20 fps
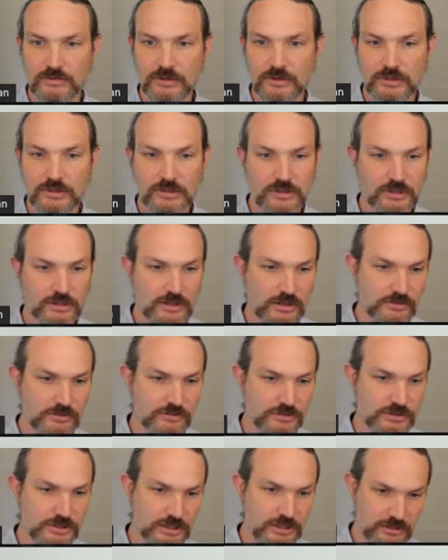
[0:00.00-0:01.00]
for a law.
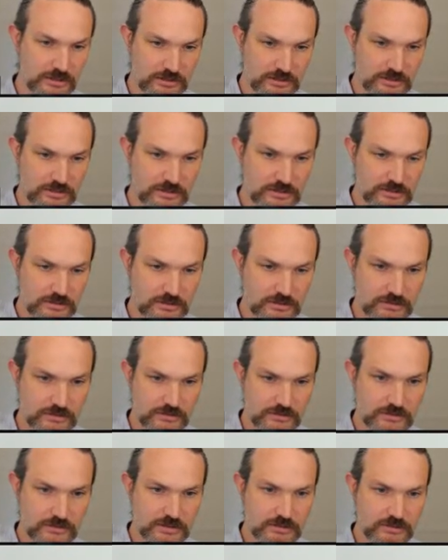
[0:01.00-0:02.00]
Oh, CR,
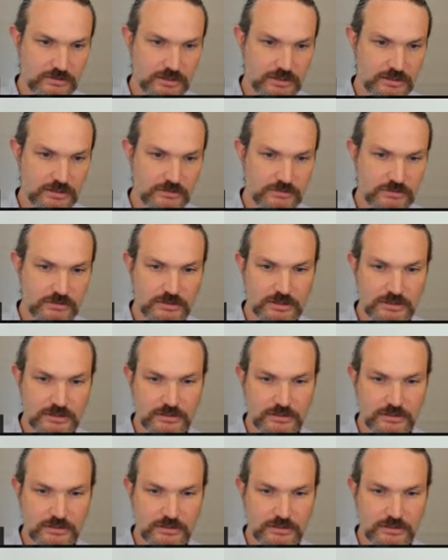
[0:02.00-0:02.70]
CRI control.